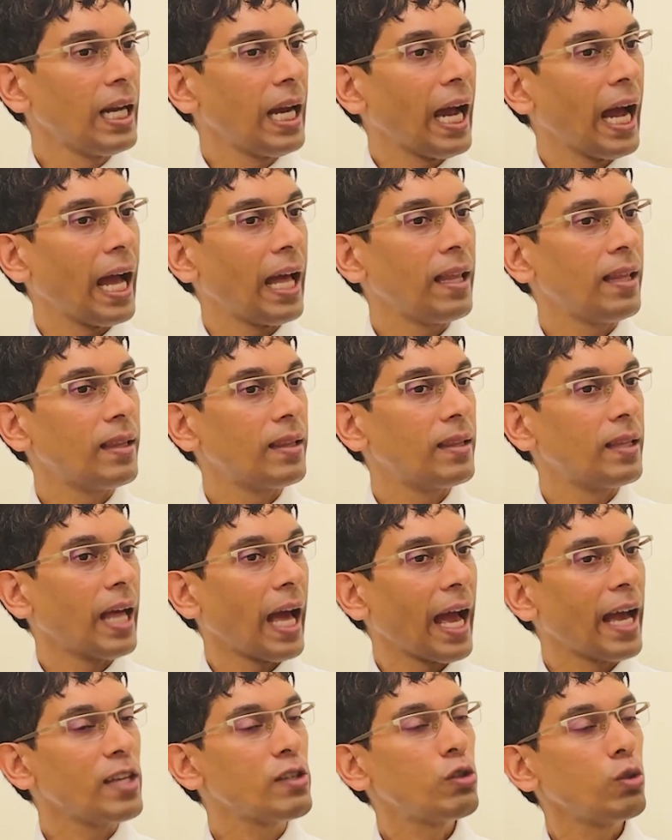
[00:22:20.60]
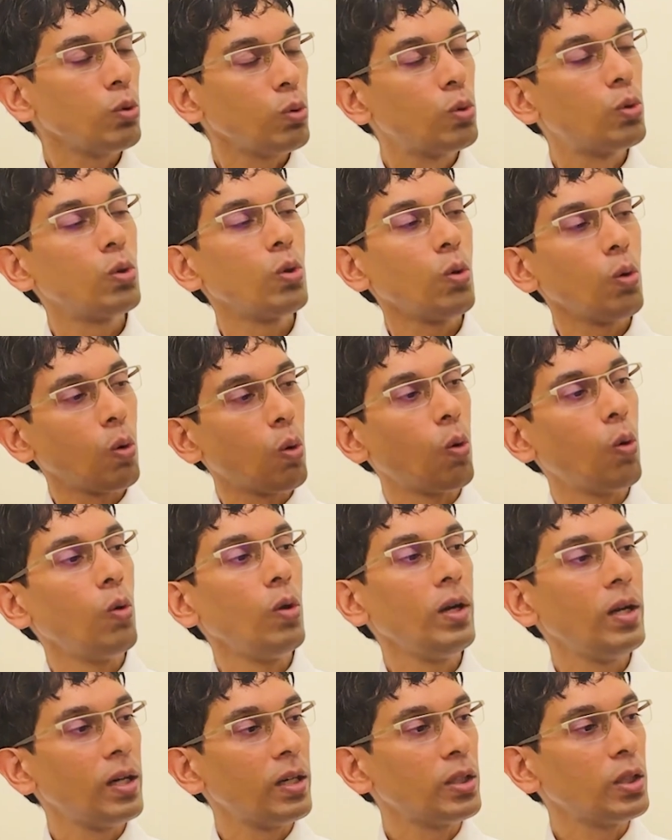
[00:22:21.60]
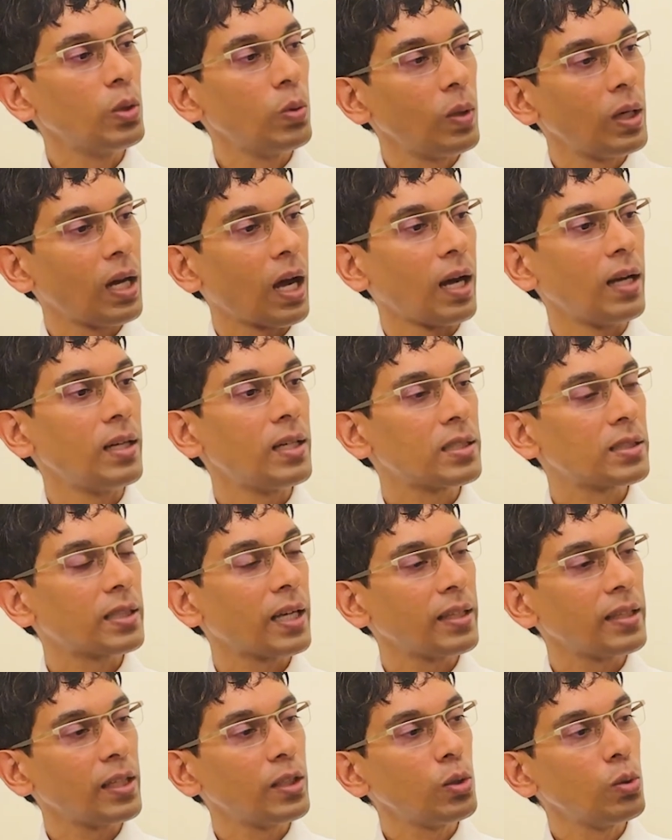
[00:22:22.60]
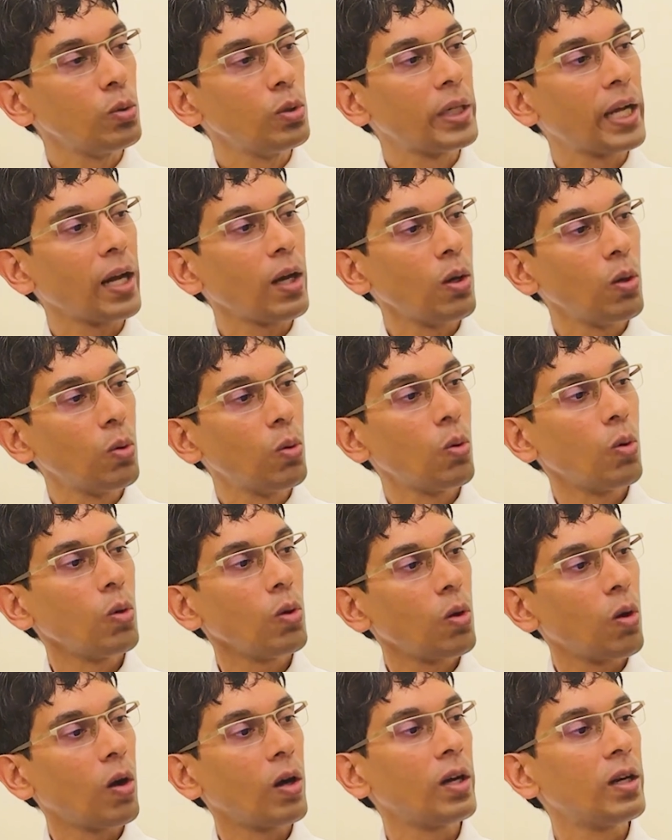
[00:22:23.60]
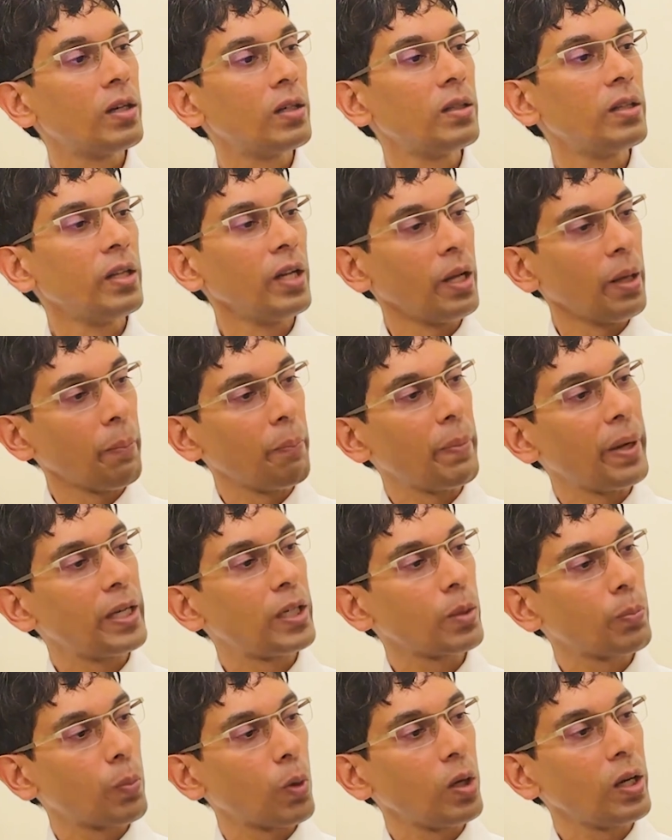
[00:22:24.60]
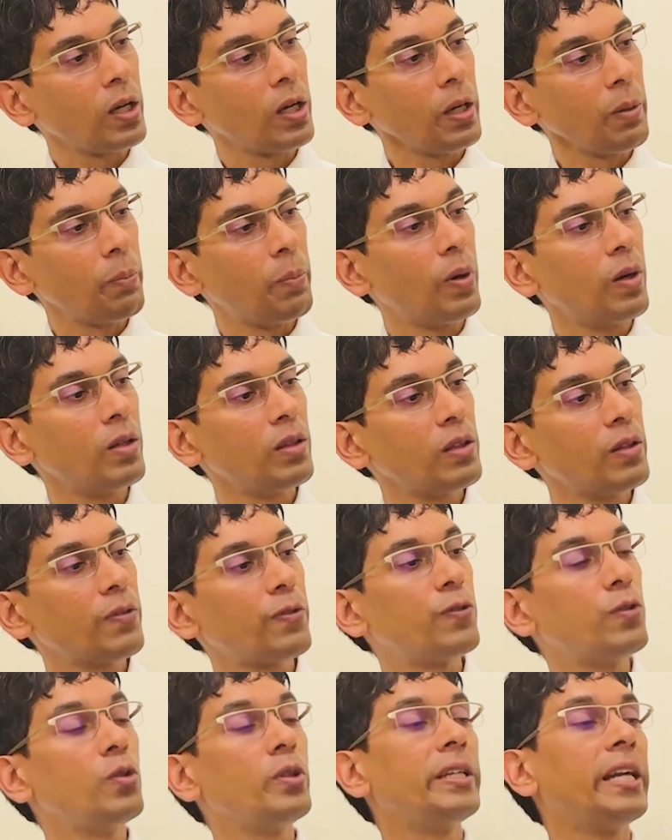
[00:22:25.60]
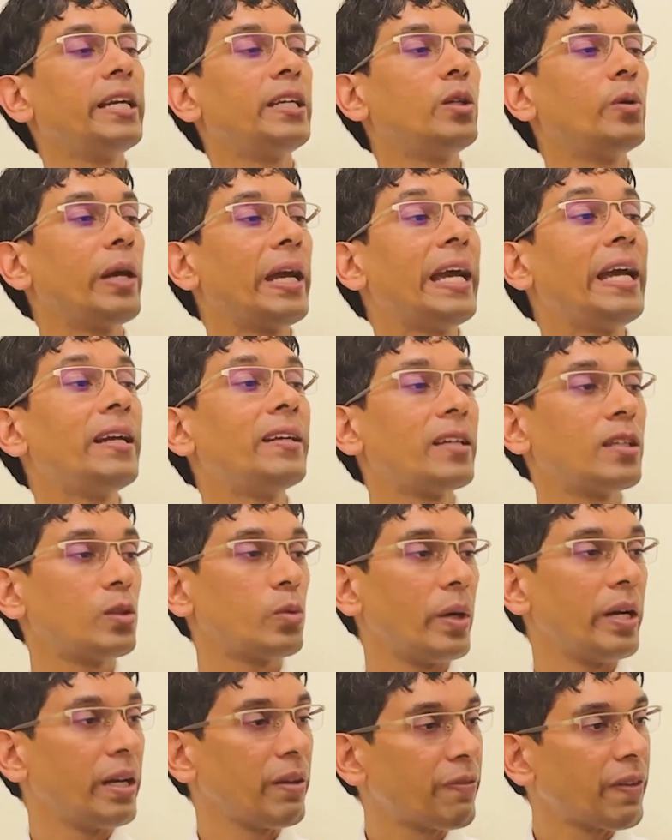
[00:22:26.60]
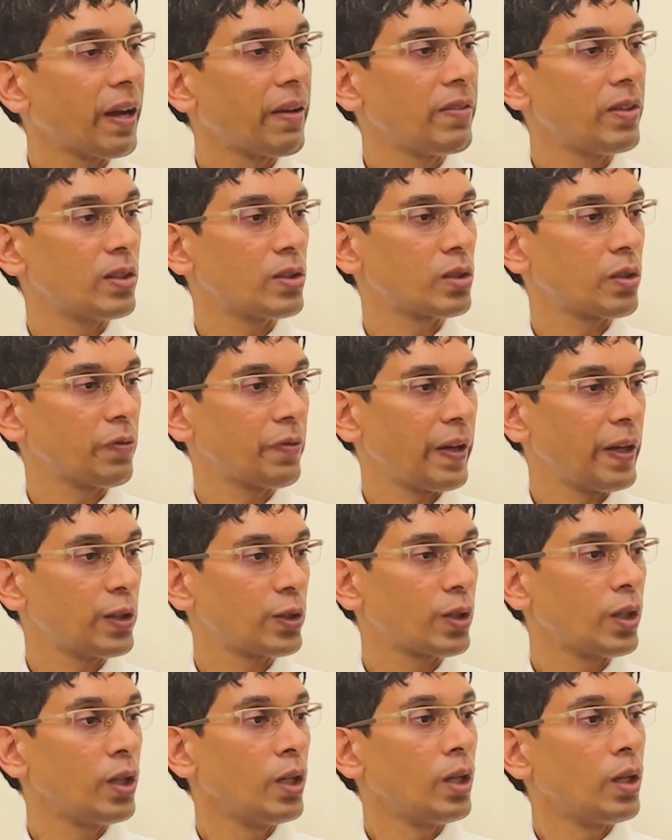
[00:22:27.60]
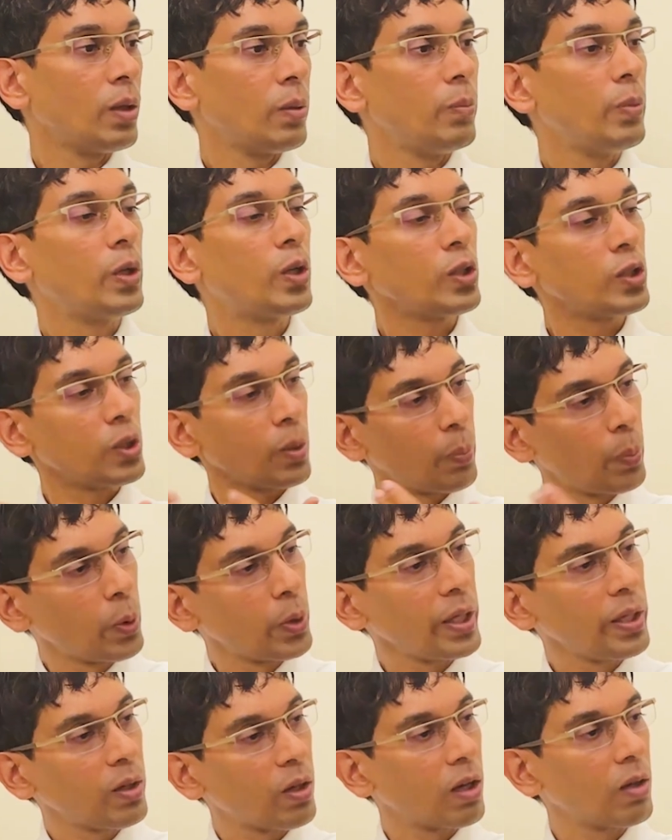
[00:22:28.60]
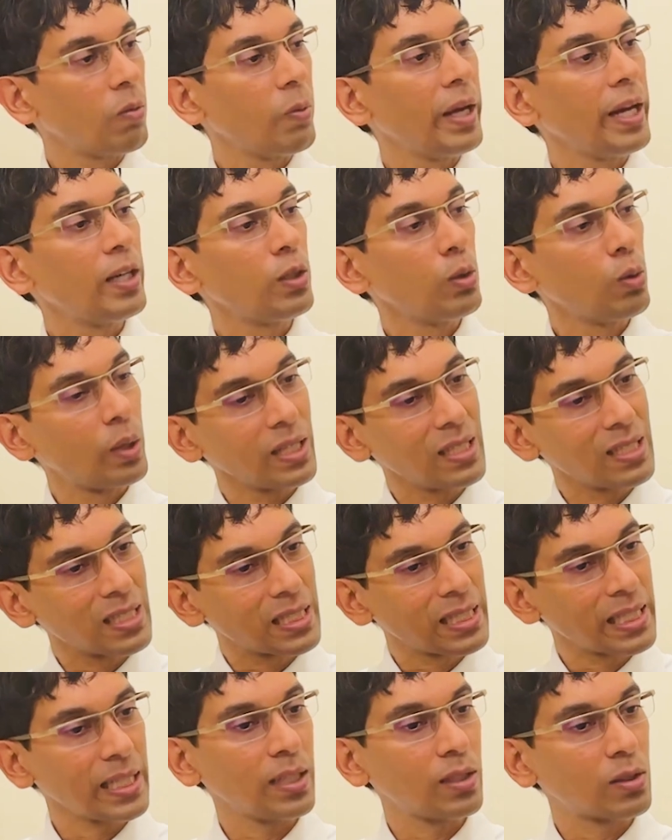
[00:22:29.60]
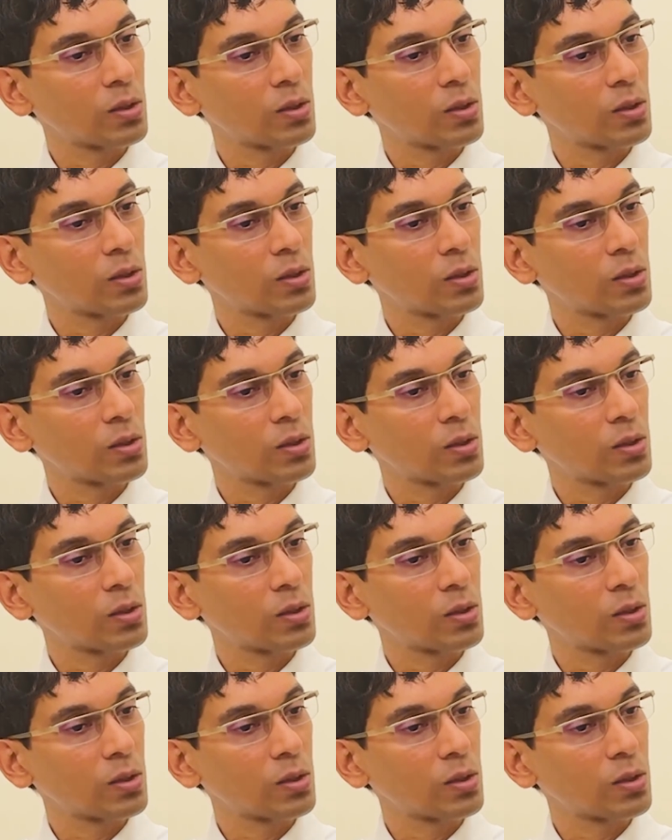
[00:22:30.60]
And as you grow older, you will understand that you can no longer metabolically burn the food that you ate at 25 years of age. Because you're putting on weight, you can see it.